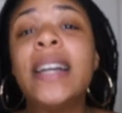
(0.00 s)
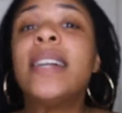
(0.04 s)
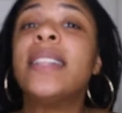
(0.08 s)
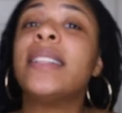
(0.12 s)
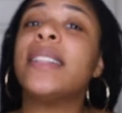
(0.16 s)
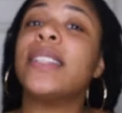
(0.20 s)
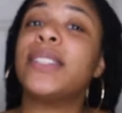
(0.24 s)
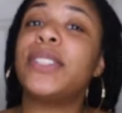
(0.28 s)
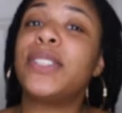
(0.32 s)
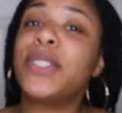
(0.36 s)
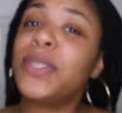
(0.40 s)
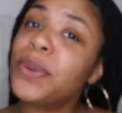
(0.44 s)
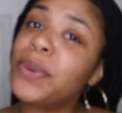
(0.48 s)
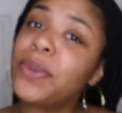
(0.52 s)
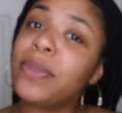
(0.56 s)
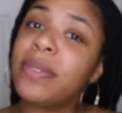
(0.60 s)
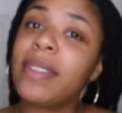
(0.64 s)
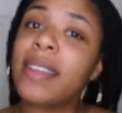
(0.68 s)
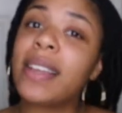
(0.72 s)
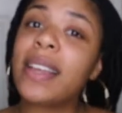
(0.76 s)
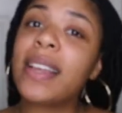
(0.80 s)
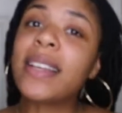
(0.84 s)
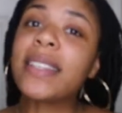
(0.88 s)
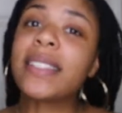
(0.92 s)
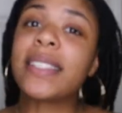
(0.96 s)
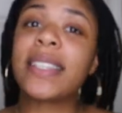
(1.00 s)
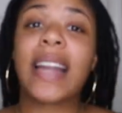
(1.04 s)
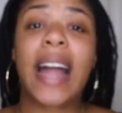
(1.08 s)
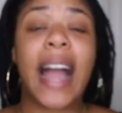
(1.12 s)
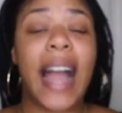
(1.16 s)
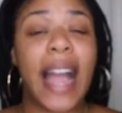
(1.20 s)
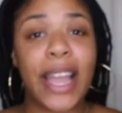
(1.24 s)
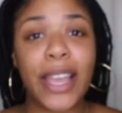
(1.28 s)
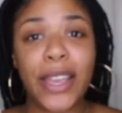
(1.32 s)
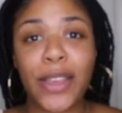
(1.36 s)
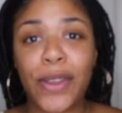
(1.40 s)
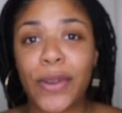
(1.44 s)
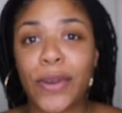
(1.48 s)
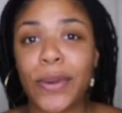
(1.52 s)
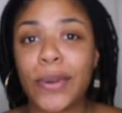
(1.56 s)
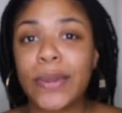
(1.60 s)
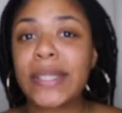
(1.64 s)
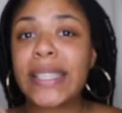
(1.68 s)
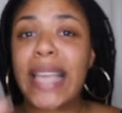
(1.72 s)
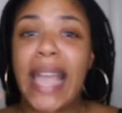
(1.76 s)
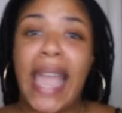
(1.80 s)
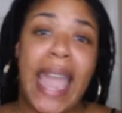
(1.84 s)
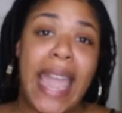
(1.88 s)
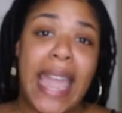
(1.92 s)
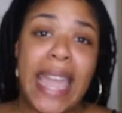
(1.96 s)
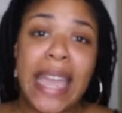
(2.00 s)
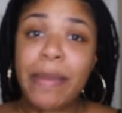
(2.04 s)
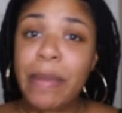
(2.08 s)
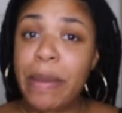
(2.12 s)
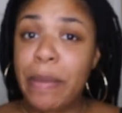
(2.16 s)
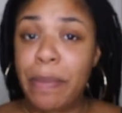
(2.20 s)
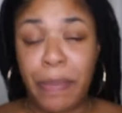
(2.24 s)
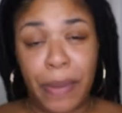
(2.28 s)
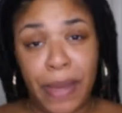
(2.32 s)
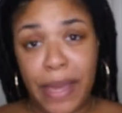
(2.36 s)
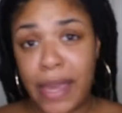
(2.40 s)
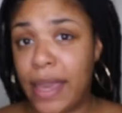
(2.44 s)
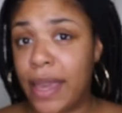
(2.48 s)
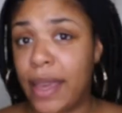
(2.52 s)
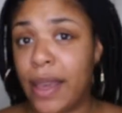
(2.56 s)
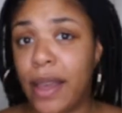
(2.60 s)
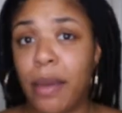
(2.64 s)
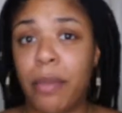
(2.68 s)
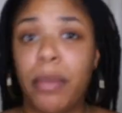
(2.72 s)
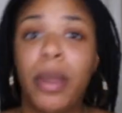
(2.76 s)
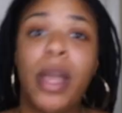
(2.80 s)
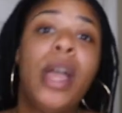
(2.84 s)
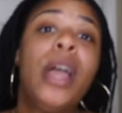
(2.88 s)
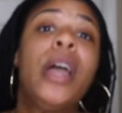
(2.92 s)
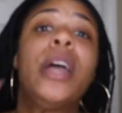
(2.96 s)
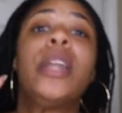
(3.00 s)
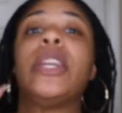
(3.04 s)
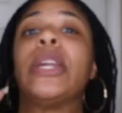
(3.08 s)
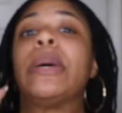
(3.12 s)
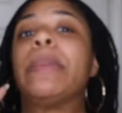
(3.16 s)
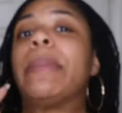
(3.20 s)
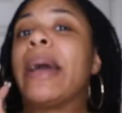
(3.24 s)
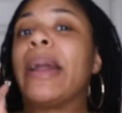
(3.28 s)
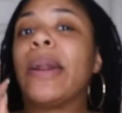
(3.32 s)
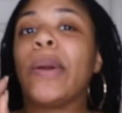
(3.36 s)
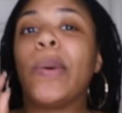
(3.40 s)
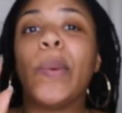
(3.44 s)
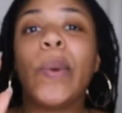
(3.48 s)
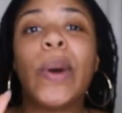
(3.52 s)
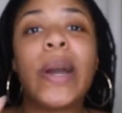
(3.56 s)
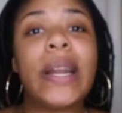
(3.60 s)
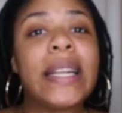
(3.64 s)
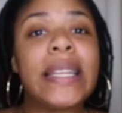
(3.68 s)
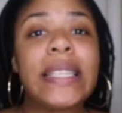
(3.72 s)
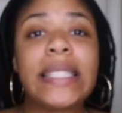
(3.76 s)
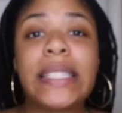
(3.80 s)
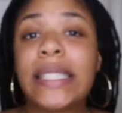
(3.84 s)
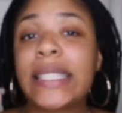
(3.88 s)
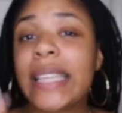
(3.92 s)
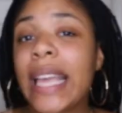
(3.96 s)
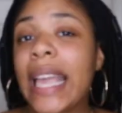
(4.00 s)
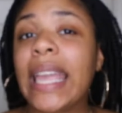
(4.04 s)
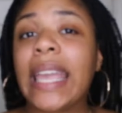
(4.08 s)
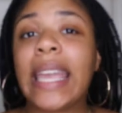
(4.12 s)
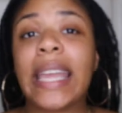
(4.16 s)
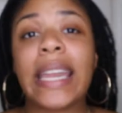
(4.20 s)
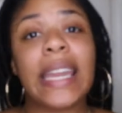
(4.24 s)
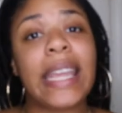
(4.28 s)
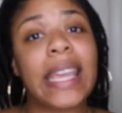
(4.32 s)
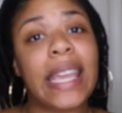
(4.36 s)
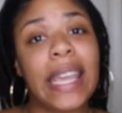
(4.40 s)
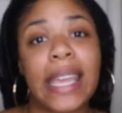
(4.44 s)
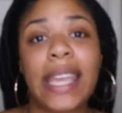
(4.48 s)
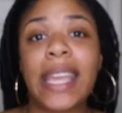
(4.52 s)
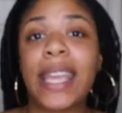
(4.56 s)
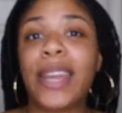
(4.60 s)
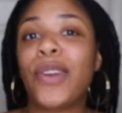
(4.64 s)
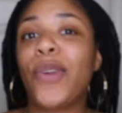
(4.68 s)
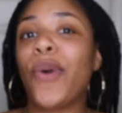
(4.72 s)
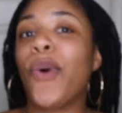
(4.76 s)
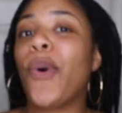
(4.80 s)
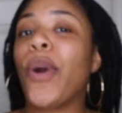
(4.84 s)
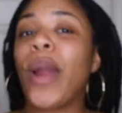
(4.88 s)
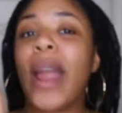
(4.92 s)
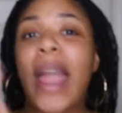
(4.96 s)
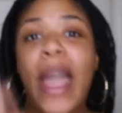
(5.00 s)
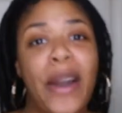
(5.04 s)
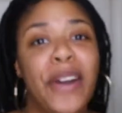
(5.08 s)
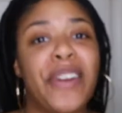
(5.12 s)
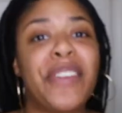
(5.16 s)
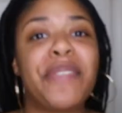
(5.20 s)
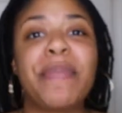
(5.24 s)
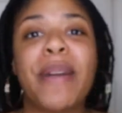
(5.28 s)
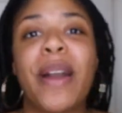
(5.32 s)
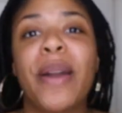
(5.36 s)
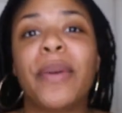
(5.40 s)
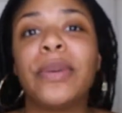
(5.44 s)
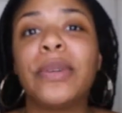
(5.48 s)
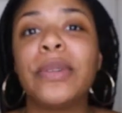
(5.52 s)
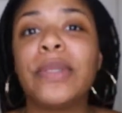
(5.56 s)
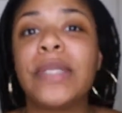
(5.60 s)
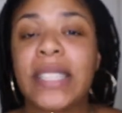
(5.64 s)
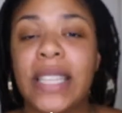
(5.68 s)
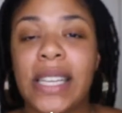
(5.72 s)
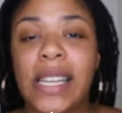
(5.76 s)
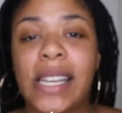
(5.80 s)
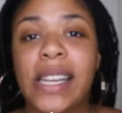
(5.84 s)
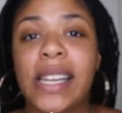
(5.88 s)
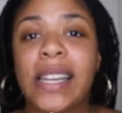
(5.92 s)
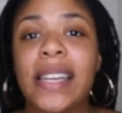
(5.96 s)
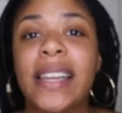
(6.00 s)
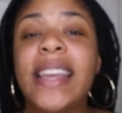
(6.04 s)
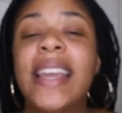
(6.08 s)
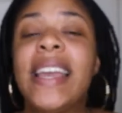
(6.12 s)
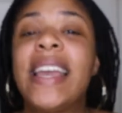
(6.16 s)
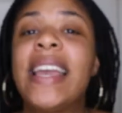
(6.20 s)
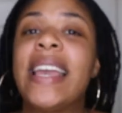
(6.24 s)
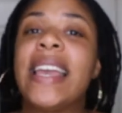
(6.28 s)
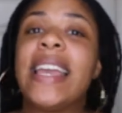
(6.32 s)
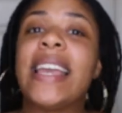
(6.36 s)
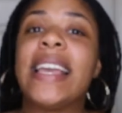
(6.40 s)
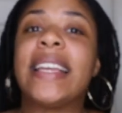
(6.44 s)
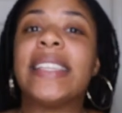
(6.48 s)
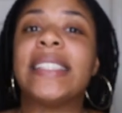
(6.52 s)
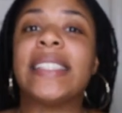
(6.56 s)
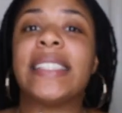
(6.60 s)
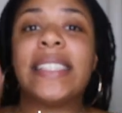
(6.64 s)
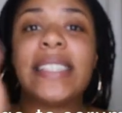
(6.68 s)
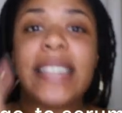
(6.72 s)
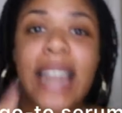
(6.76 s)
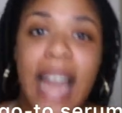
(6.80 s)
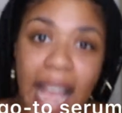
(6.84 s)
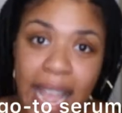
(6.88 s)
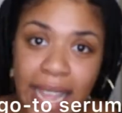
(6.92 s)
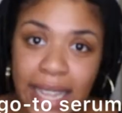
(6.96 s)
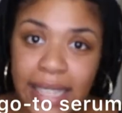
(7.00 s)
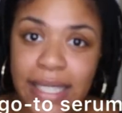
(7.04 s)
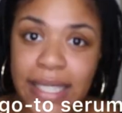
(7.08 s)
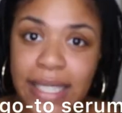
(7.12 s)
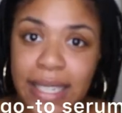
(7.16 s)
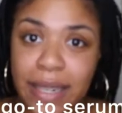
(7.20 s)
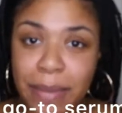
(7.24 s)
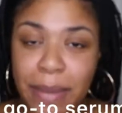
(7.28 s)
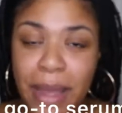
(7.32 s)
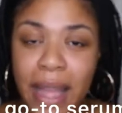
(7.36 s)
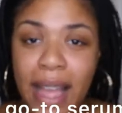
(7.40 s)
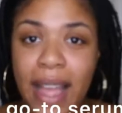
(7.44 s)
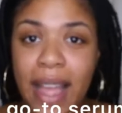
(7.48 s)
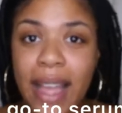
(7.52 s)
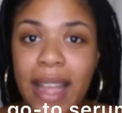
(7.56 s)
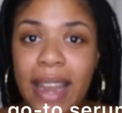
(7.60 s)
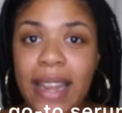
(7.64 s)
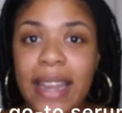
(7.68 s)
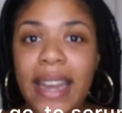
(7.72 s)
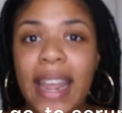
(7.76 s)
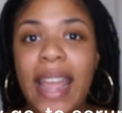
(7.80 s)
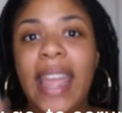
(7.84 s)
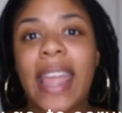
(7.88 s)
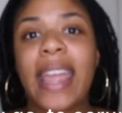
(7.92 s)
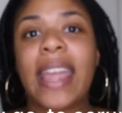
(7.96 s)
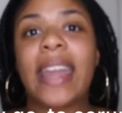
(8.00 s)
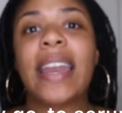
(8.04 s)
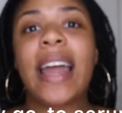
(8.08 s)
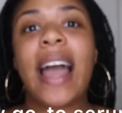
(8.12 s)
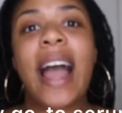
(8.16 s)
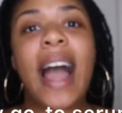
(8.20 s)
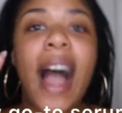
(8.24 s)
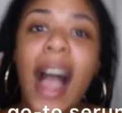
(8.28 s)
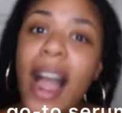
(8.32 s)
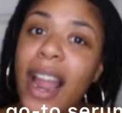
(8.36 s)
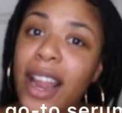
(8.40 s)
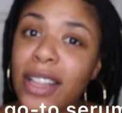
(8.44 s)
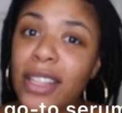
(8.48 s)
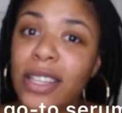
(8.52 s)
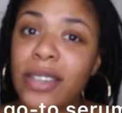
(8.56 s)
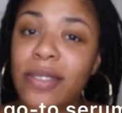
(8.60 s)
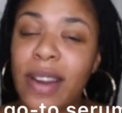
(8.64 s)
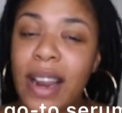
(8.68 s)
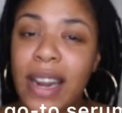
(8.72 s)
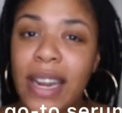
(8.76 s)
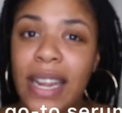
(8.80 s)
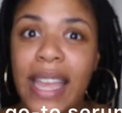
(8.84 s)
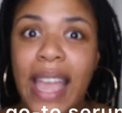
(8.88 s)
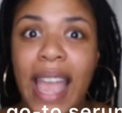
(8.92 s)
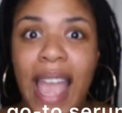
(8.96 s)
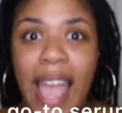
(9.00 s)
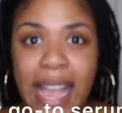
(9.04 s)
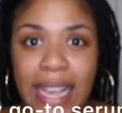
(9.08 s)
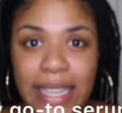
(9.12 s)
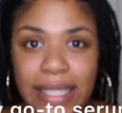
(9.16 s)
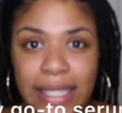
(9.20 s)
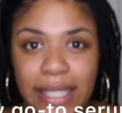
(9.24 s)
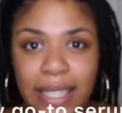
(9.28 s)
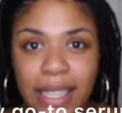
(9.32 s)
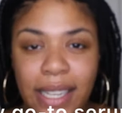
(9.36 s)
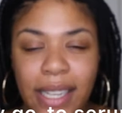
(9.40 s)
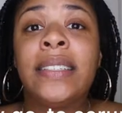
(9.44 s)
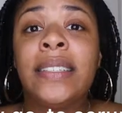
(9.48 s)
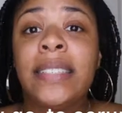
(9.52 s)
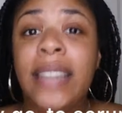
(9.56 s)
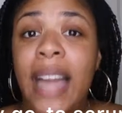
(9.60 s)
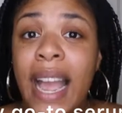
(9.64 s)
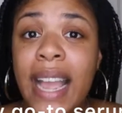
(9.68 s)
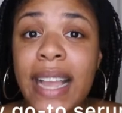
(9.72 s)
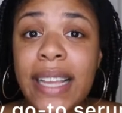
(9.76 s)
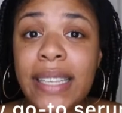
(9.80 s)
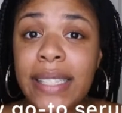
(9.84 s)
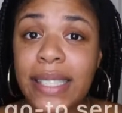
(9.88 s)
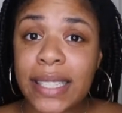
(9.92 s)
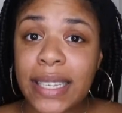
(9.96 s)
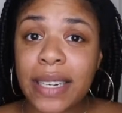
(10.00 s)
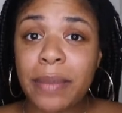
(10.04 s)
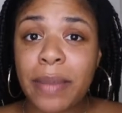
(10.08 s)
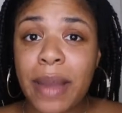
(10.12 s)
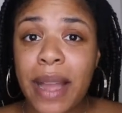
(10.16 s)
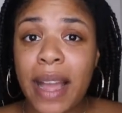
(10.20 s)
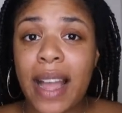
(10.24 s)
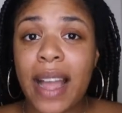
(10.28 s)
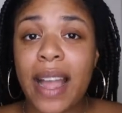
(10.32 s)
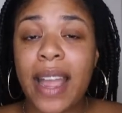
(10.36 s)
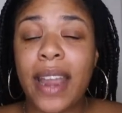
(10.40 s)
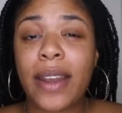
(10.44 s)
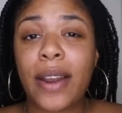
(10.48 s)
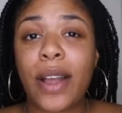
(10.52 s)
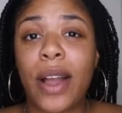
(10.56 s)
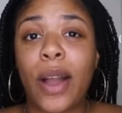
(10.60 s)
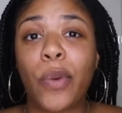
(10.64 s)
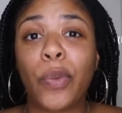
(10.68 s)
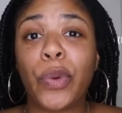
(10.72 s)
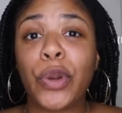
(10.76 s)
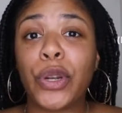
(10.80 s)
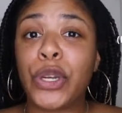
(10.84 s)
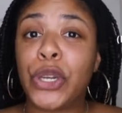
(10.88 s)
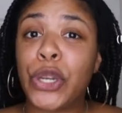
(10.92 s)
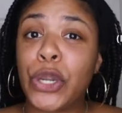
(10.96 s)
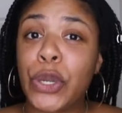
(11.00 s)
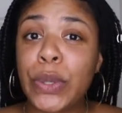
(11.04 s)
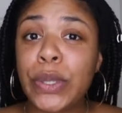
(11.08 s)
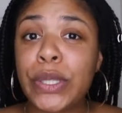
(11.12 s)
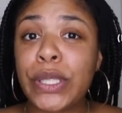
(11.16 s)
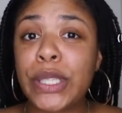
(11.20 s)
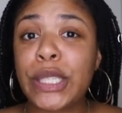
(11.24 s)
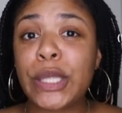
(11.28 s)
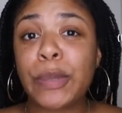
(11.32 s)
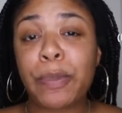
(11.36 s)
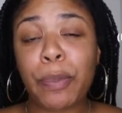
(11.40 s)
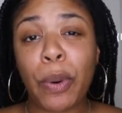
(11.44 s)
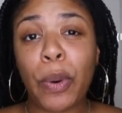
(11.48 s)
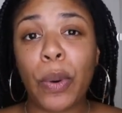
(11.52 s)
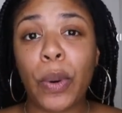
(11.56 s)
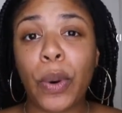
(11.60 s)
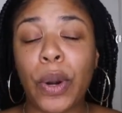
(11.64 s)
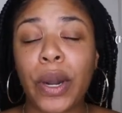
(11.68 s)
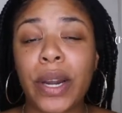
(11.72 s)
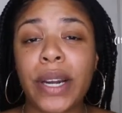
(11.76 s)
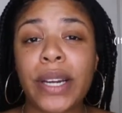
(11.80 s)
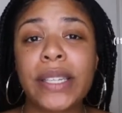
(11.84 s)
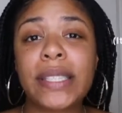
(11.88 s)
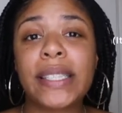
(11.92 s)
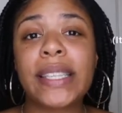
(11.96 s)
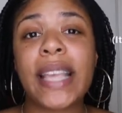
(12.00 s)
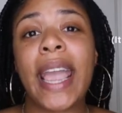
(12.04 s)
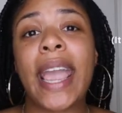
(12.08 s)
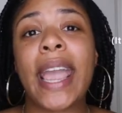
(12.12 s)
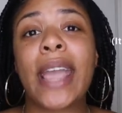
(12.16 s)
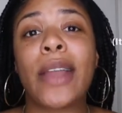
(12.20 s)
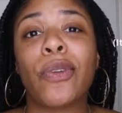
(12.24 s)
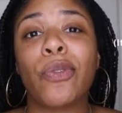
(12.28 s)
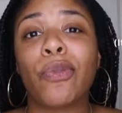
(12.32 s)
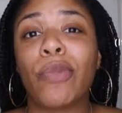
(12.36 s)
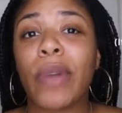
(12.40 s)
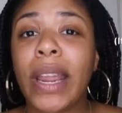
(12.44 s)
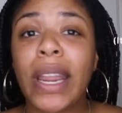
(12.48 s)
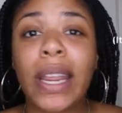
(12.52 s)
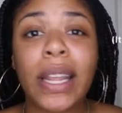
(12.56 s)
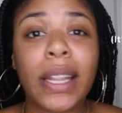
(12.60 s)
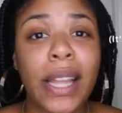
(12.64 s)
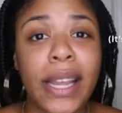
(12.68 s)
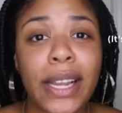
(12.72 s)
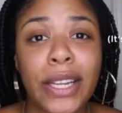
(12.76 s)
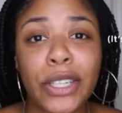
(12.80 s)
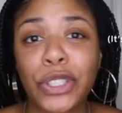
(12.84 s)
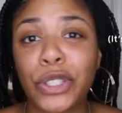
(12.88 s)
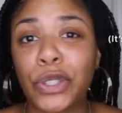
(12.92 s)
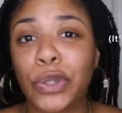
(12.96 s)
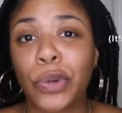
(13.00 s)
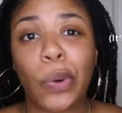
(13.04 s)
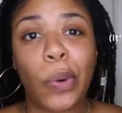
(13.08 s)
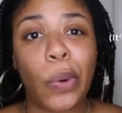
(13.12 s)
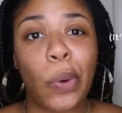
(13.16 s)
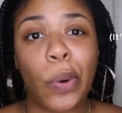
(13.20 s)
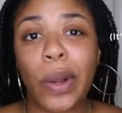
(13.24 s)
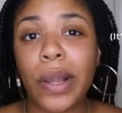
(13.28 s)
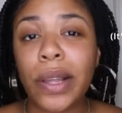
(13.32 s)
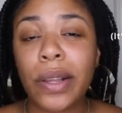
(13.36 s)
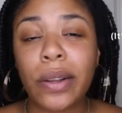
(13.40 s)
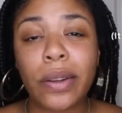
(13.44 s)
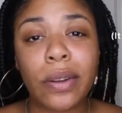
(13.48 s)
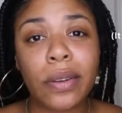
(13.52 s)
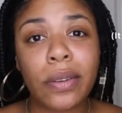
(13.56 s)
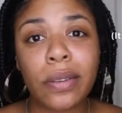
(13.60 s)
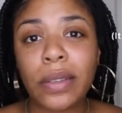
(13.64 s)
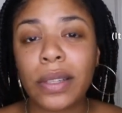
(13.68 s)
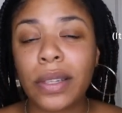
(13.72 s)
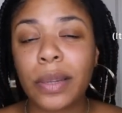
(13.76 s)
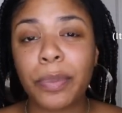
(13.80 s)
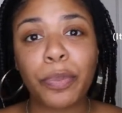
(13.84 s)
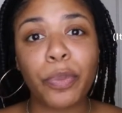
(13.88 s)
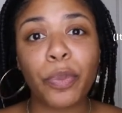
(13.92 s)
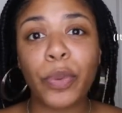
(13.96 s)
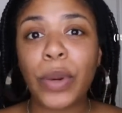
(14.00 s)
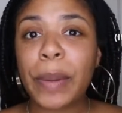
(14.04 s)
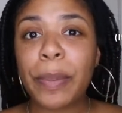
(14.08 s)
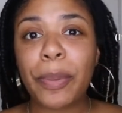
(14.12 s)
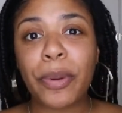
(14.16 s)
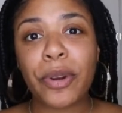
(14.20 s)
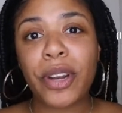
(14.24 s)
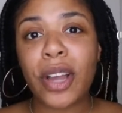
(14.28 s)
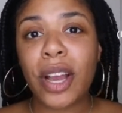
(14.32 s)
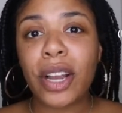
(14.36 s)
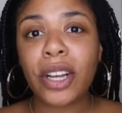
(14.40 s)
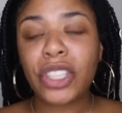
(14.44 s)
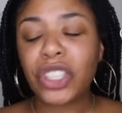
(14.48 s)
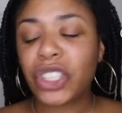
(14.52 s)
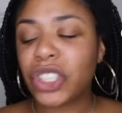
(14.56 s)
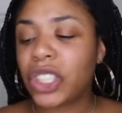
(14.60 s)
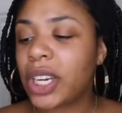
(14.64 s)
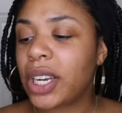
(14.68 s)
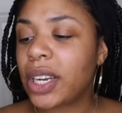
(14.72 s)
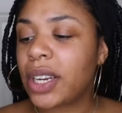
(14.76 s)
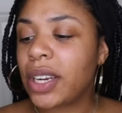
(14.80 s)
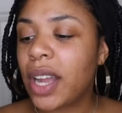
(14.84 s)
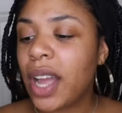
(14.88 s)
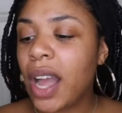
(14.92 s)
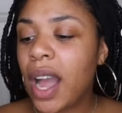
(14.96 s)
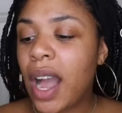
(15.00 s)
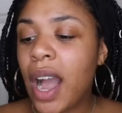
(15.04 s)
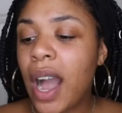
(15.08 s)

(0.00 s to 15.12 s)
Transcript: The two things that I use A M and P M, no matter what is taken in or out of my routine, is niacinamide and hyaluronic acid. Niacinamide reduces pores and regulates your oil reproduction.